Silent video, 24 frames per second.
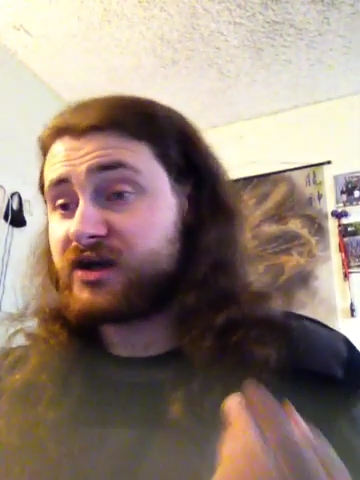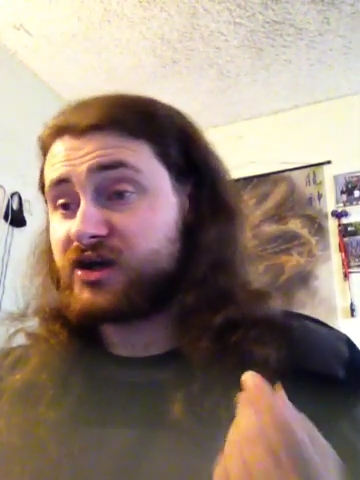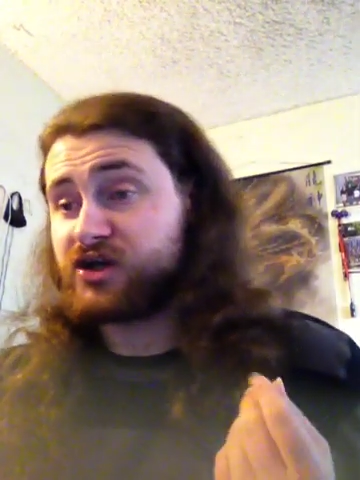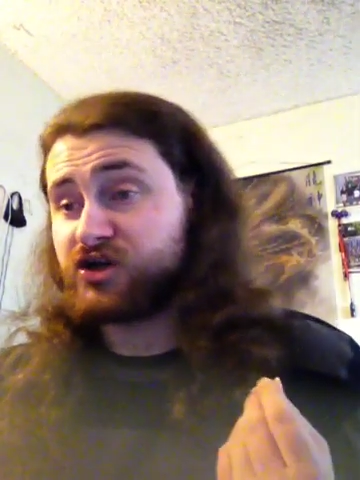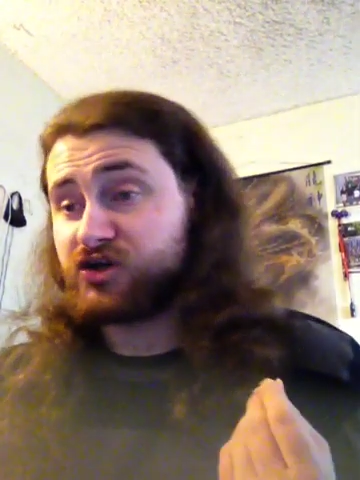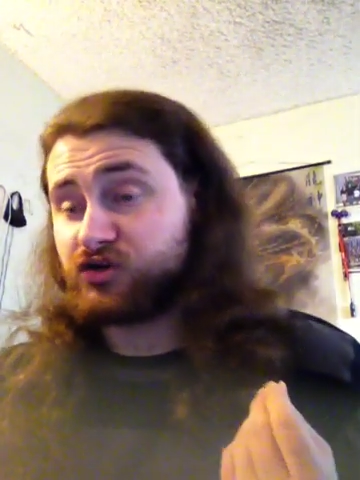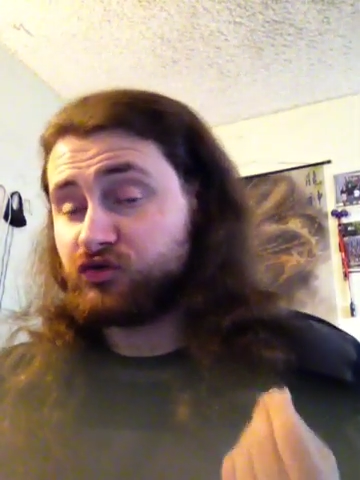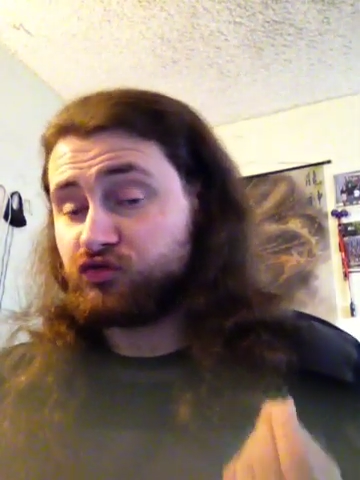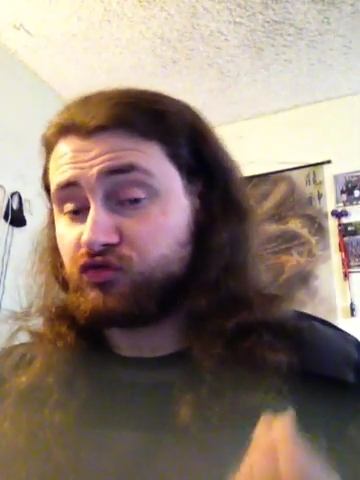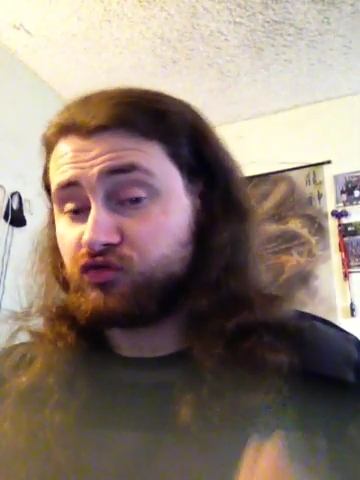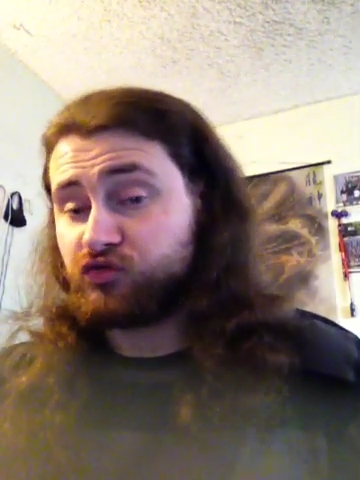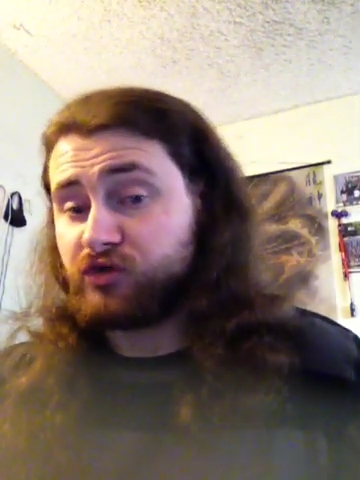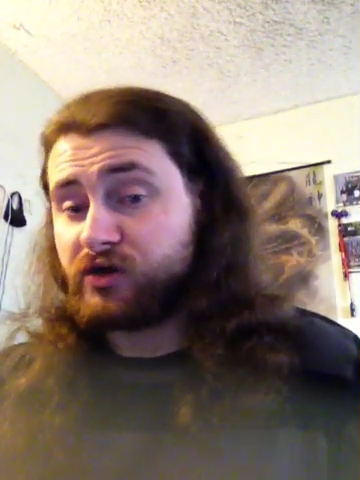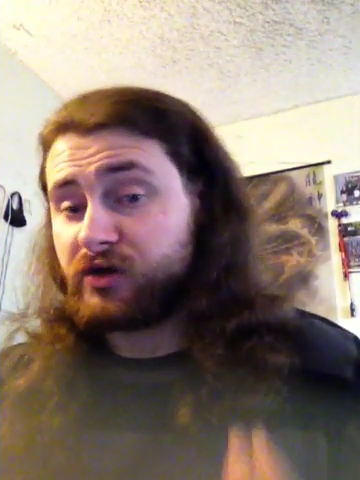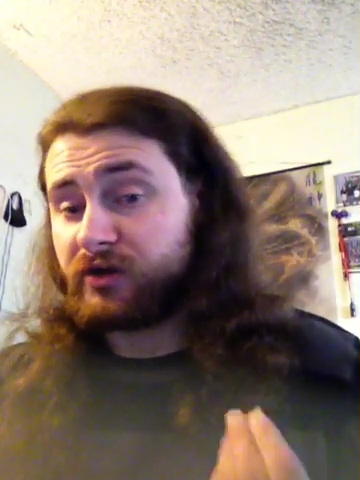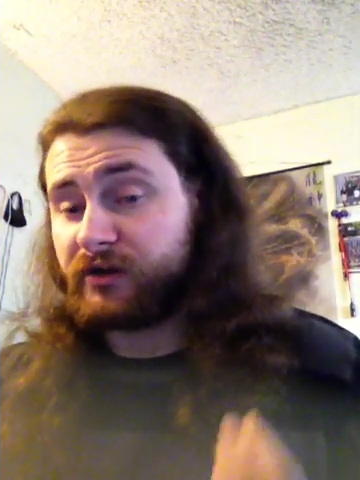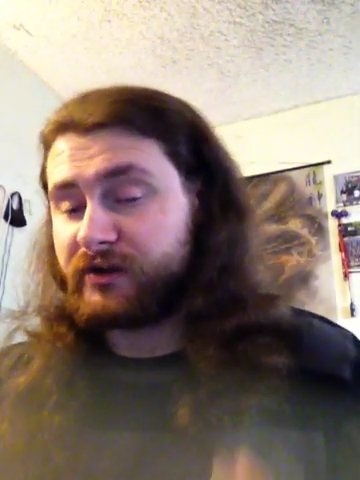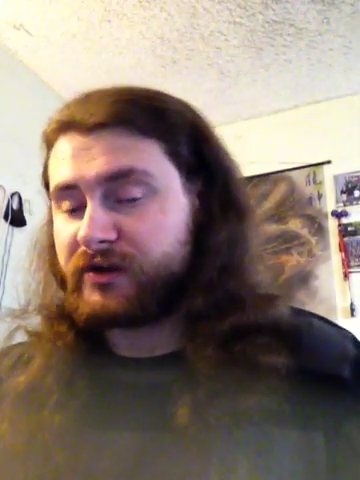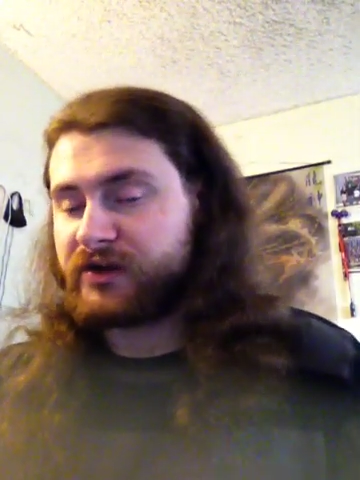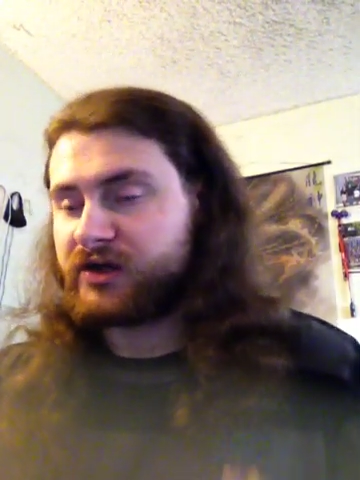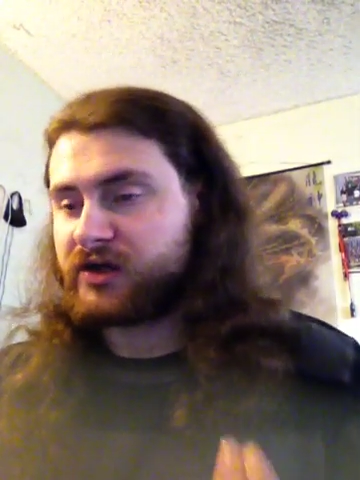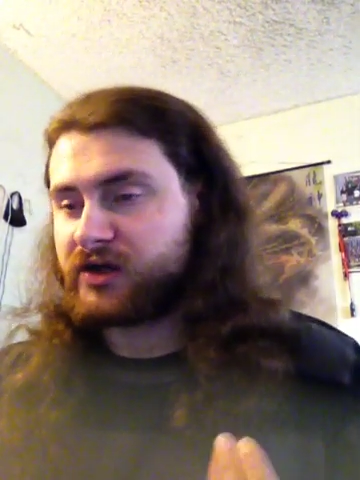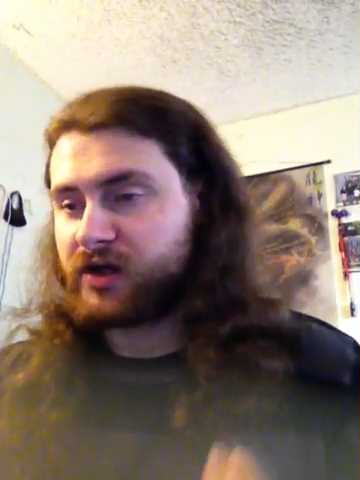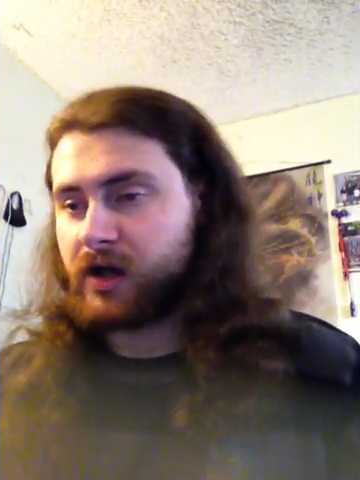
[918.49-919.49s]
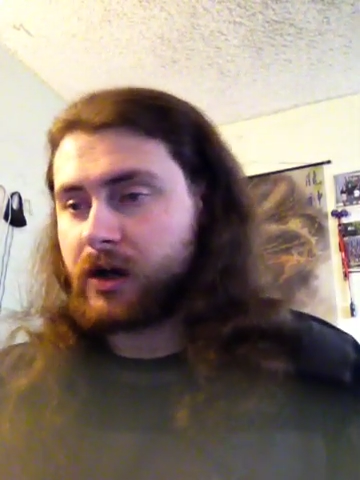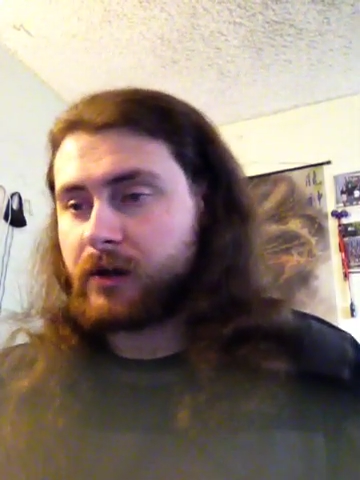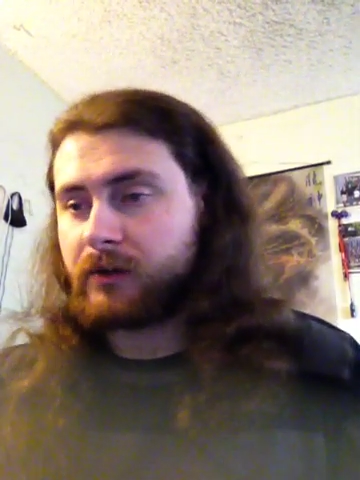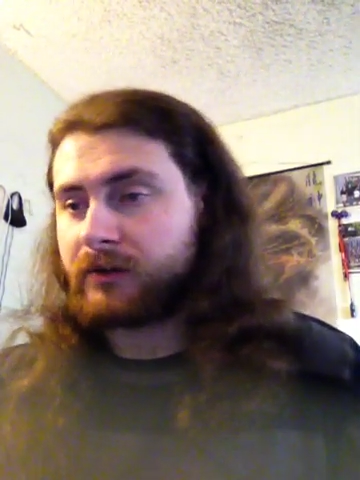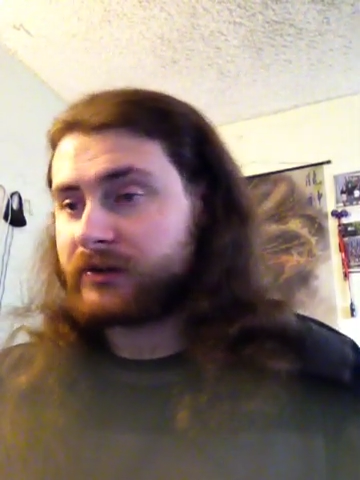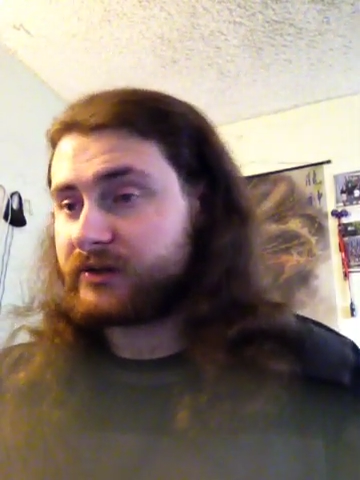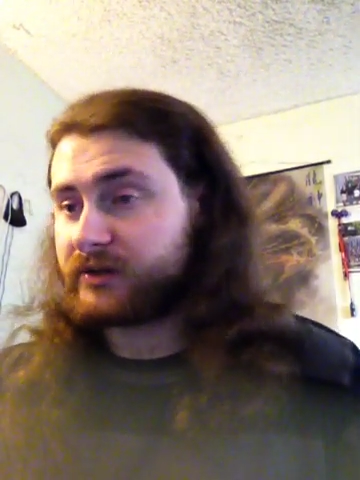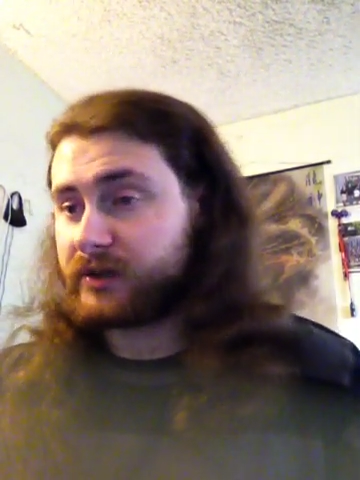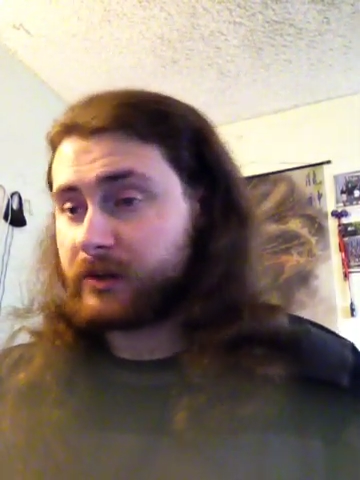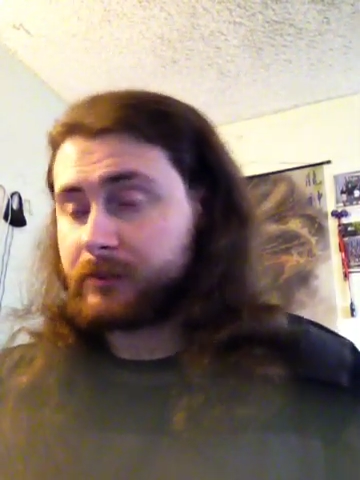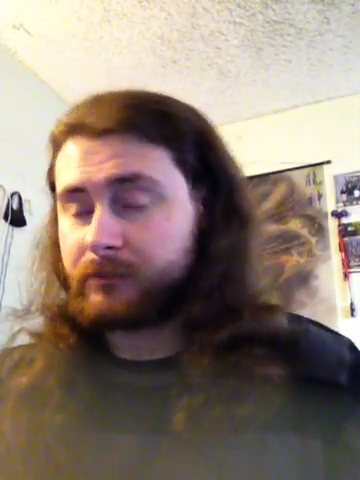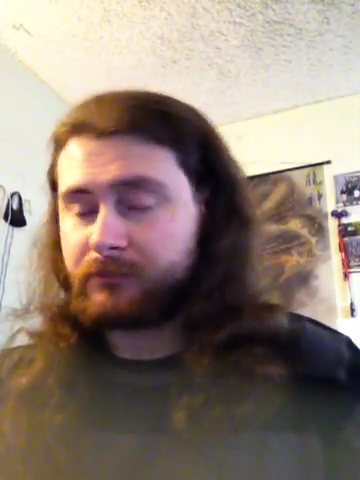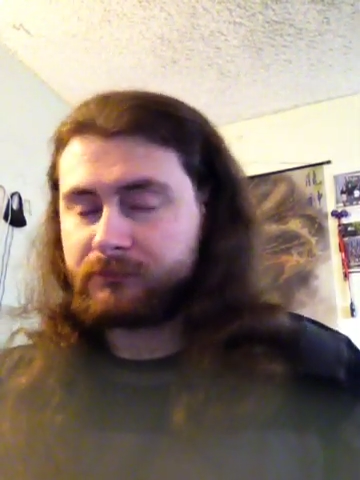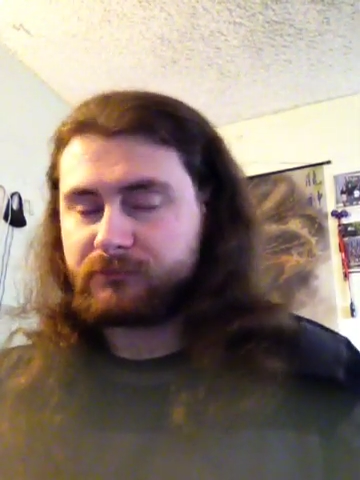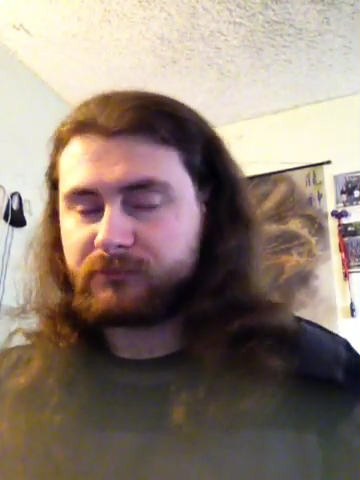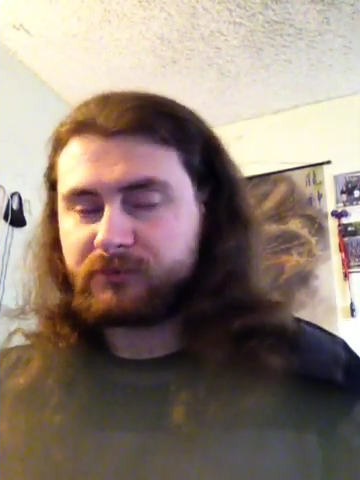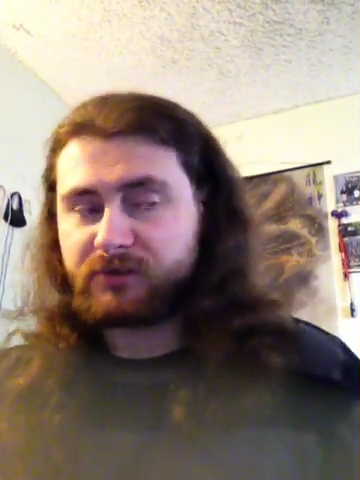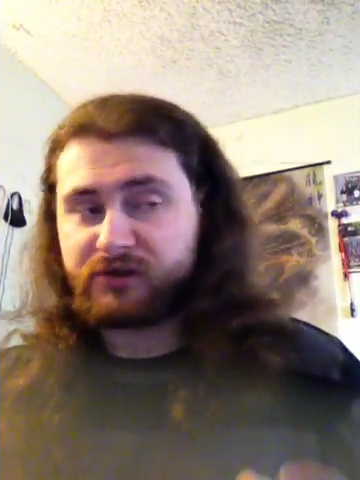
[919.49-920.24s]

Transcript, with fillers: could really come come